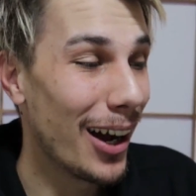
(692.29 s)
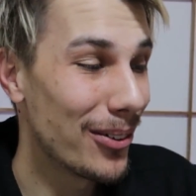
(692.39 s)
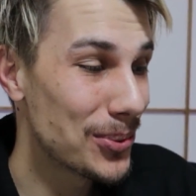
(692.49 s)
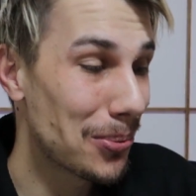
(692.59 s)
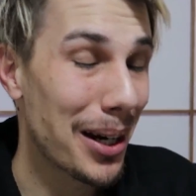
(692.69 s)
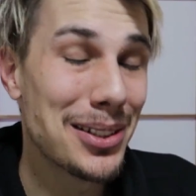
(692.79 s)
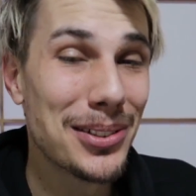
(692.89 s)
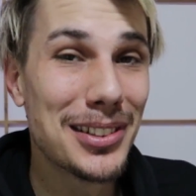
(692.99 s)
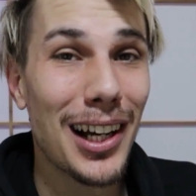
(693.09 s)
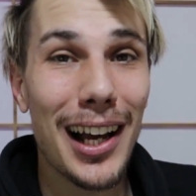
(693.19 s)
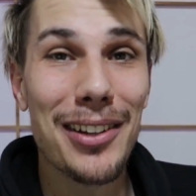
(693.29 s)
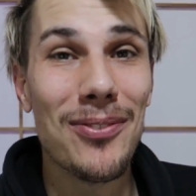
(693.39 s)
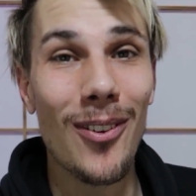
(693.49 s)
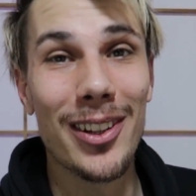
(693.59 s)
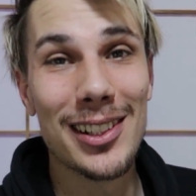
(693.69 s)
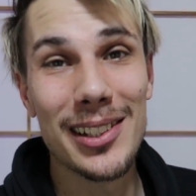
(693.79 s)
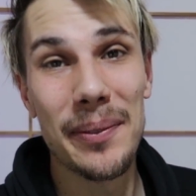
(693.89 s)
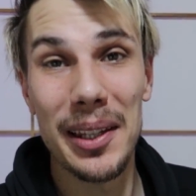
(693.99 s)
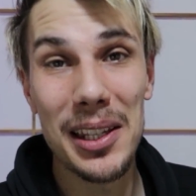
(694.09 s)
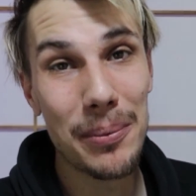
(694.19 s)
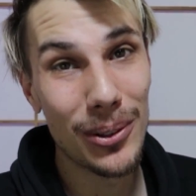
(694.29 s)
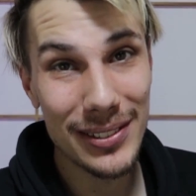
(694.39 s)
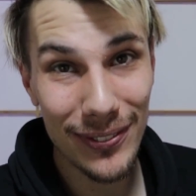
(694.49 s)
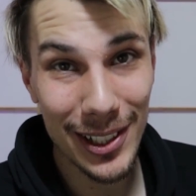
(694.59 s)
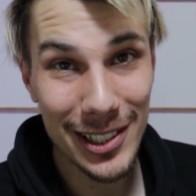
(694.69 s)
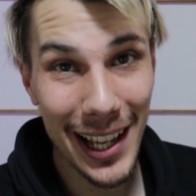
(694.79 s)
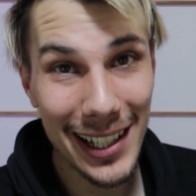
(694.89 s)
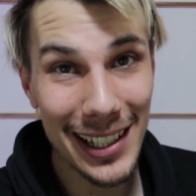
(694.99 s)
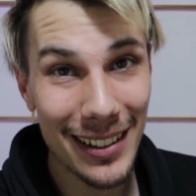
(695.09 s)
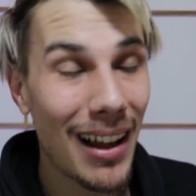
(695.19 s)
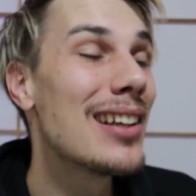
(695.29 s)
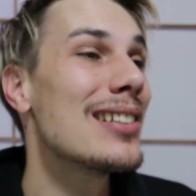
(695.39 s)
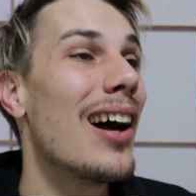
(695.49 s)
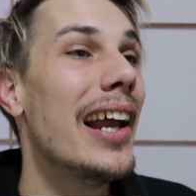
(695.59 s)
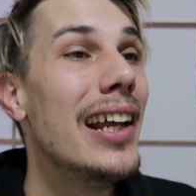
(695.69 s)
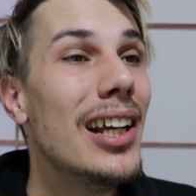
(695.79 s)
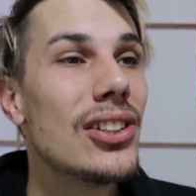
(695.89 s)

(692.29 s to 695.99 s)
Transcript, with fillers: I was way too tired and falling asleep at the keyboard to finish editing last night.